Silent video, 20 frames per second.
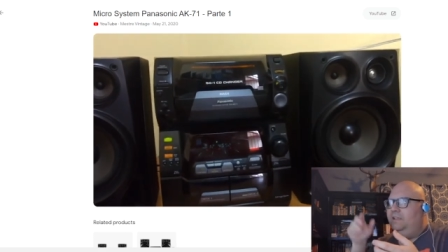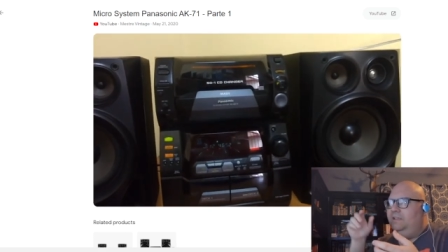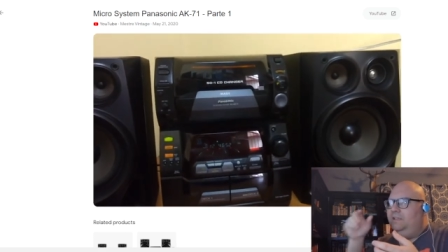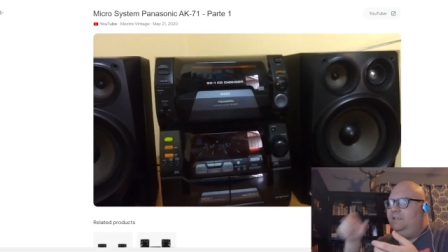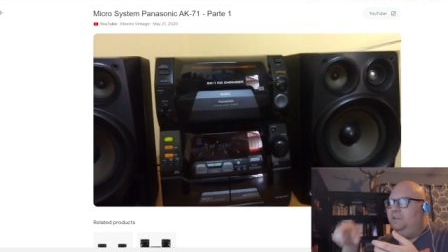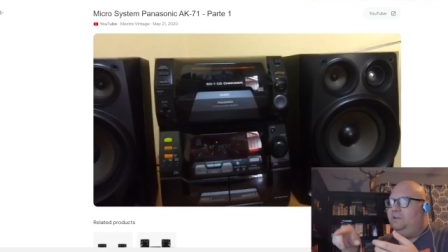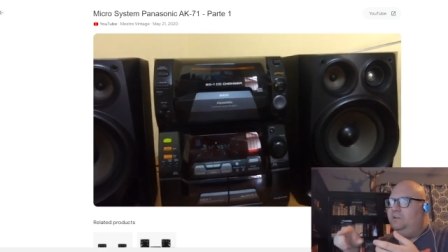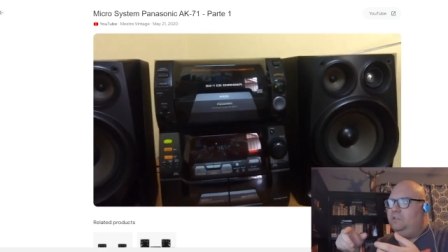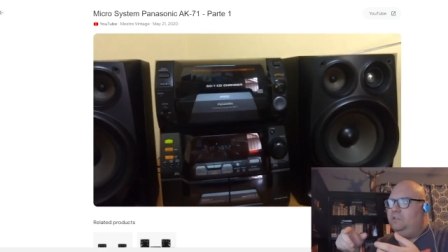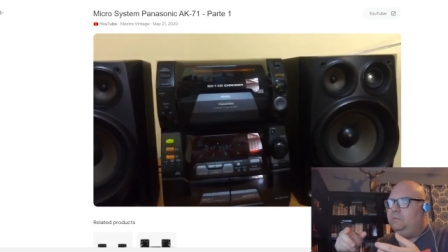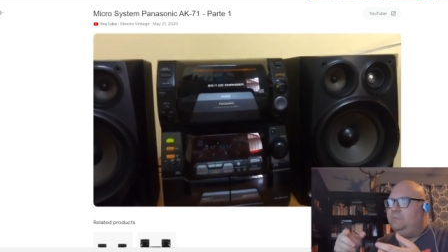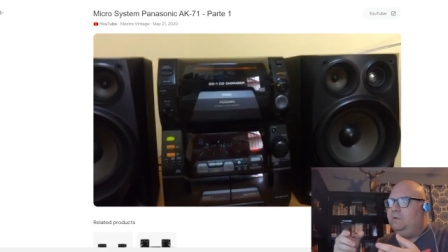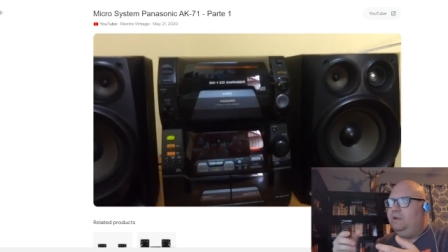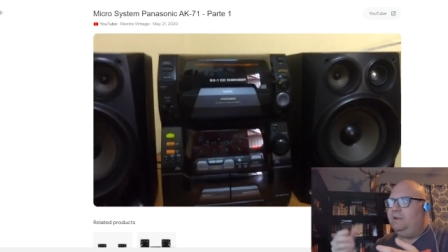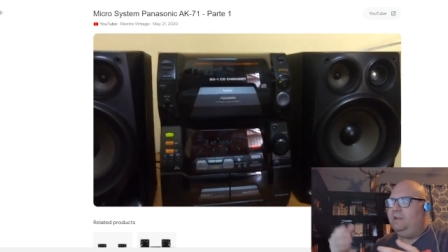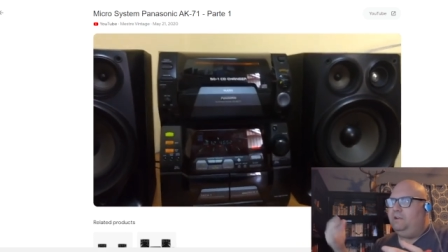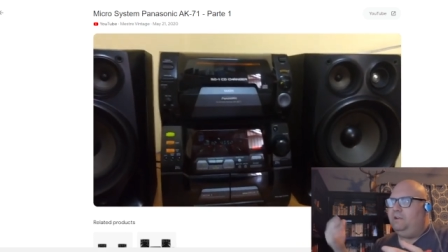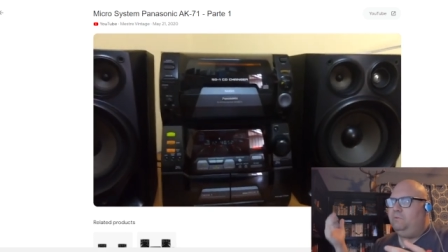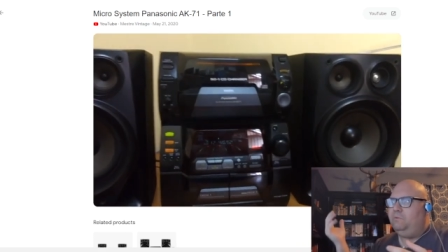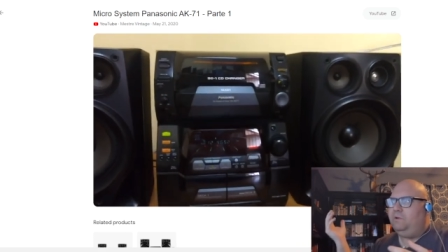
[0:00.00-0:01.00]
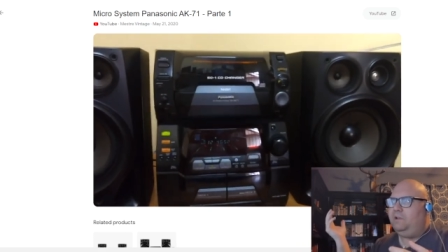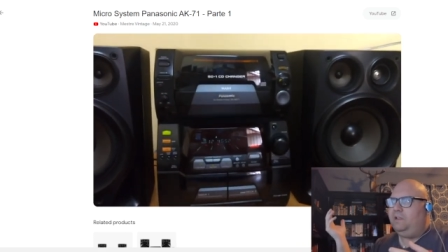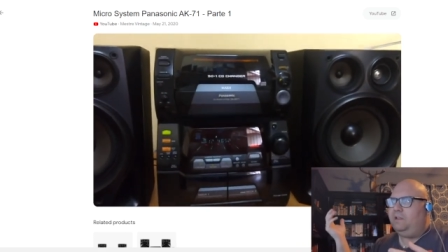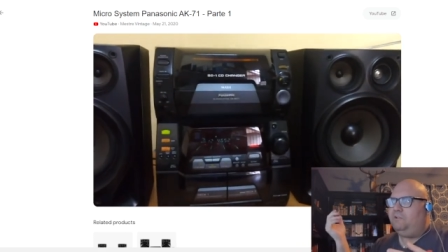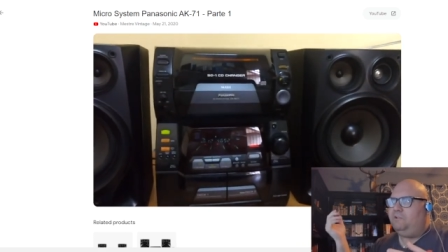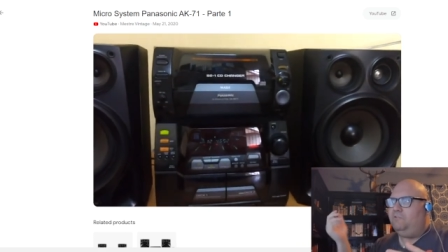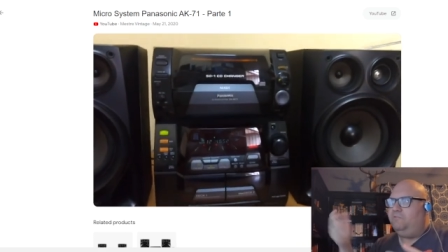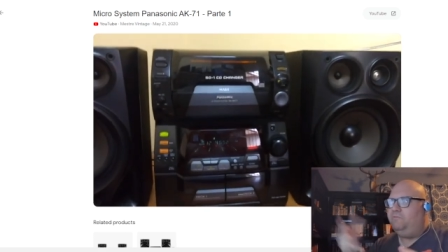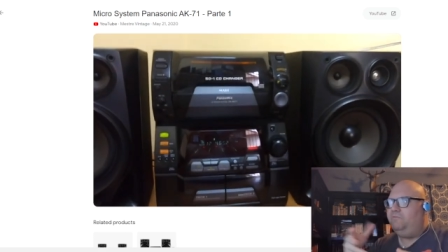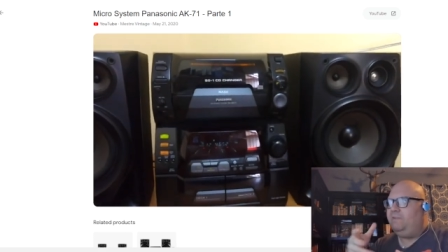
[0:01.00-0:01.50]
hit another button and it would like
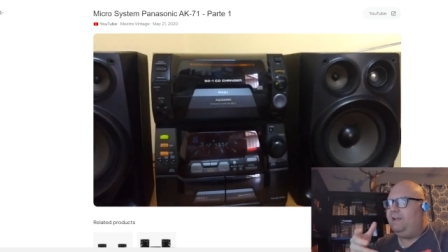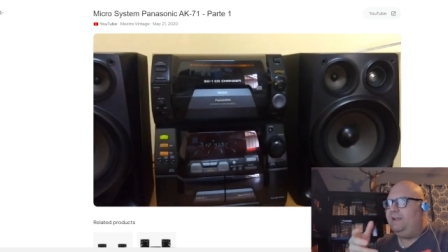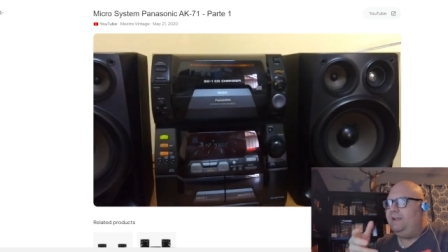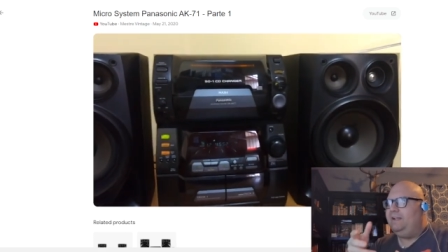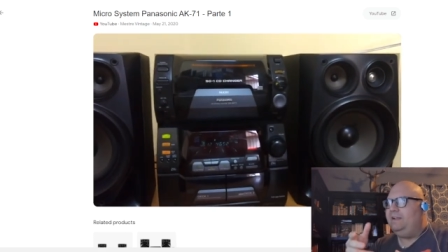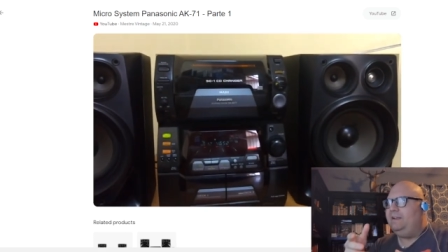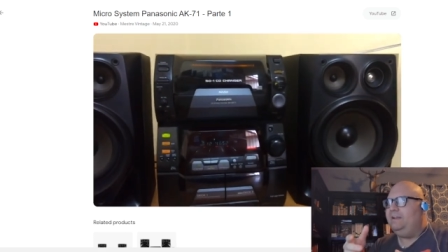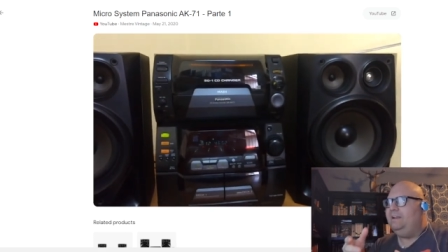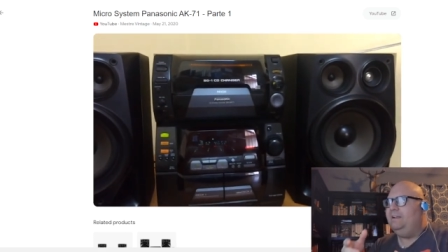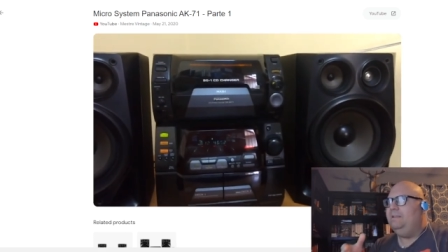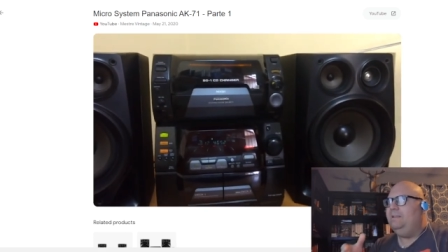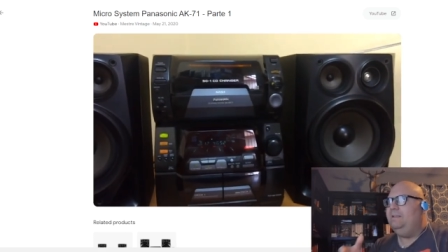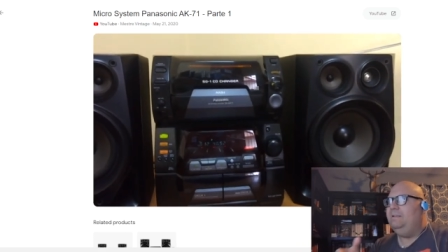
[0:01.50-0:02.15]
go find it